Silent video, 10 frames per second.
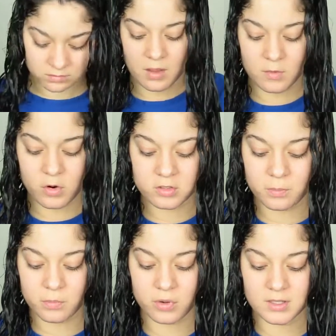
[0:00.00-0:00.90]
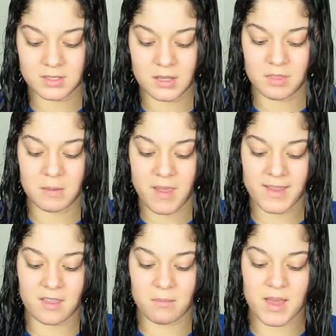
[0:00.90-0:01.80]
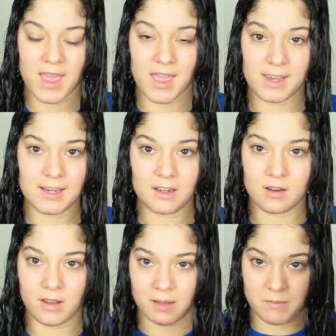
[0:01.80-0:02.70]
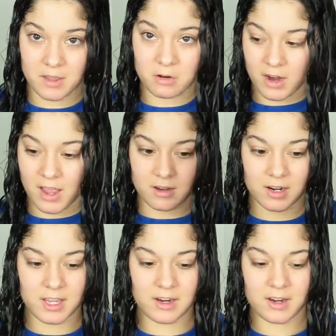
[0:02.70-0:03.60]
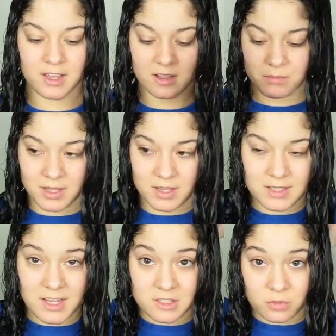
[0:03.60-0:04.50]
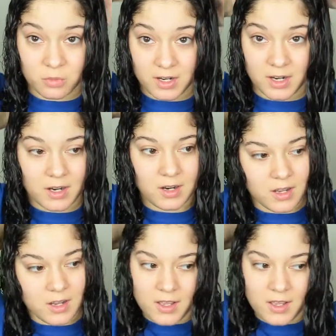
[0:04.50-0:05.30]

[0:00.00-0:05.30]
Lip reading: I'm going to put some in the back of my head, like my crown area, because that's where